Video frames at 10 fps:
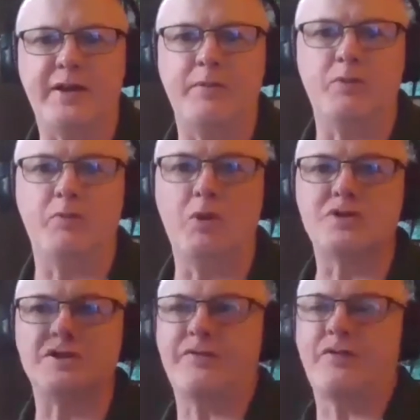I mean,
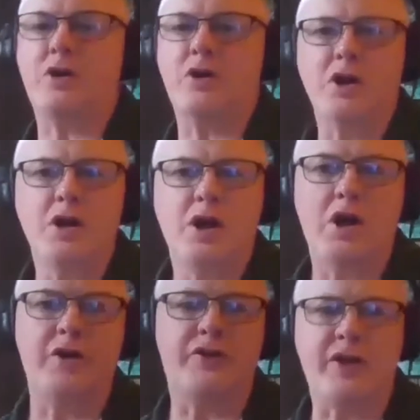most of our
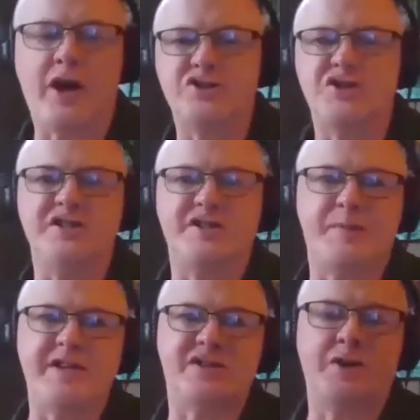theology is
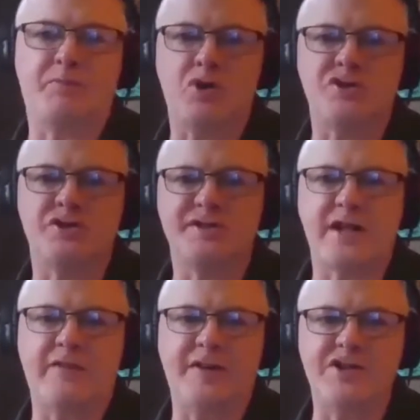based on personal
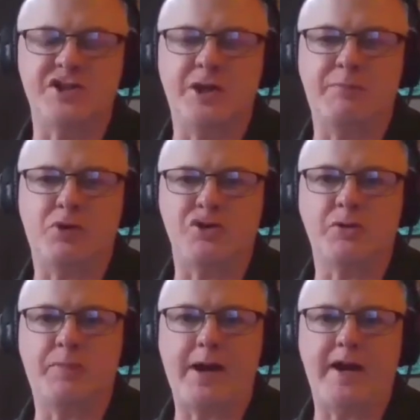salvation and
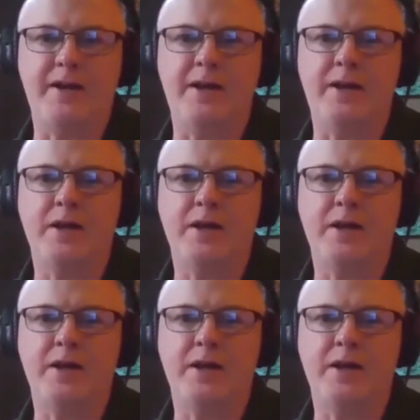personal piety.